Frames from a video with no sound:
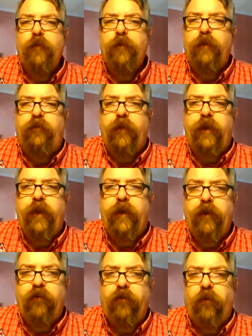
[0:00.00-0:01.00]
We see a
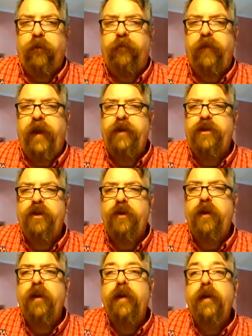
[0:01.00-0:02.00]
control of
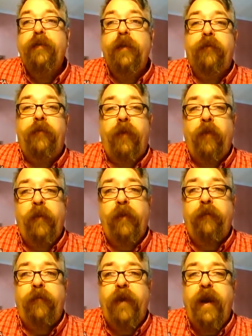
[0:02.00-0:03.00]
nature, the development
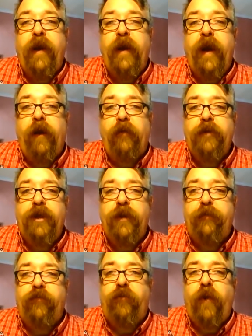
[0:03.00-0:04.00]
of the ideology
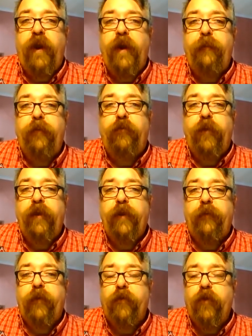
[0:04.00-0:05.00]
of trade between
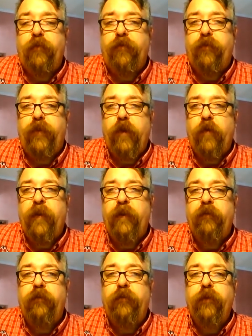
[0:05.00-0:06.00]
different groups of
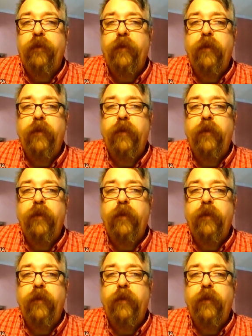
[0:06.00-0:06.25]
humans.